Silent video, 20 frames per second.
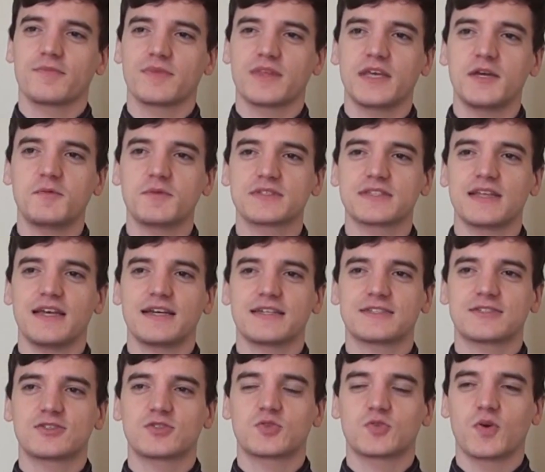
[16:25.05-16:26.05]
he was like
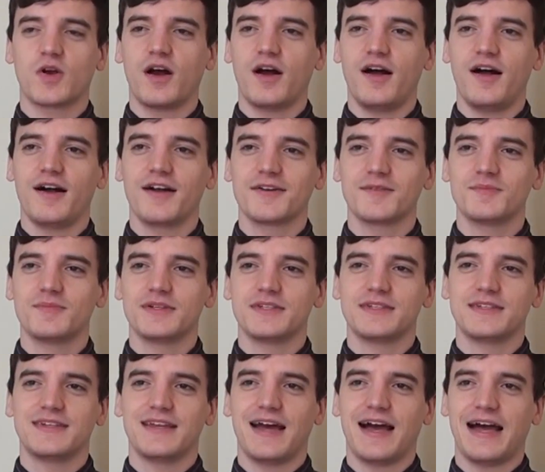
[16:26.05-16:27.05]
strong,
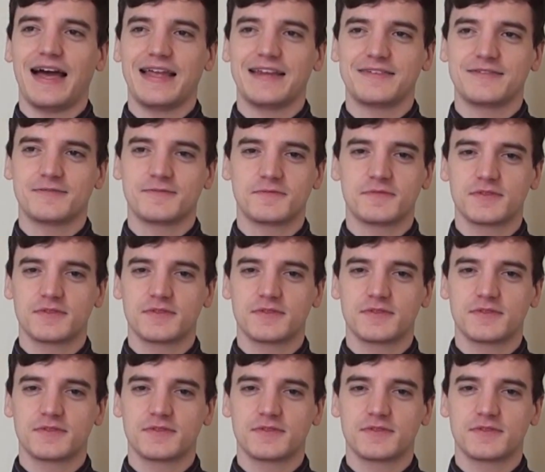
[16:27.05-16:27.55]
but not